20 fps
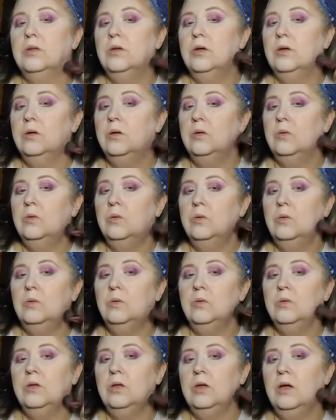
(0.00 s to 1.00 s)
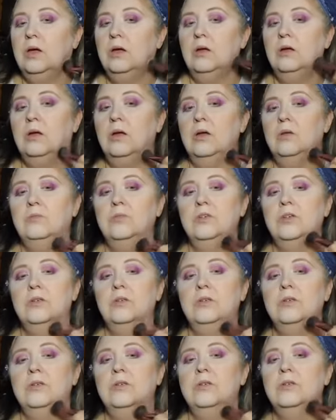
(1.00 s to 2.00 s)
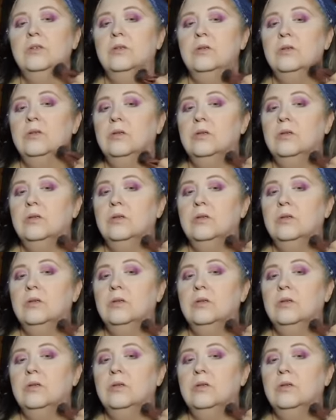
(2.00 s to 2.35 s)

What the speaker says: So, yeah, I'm just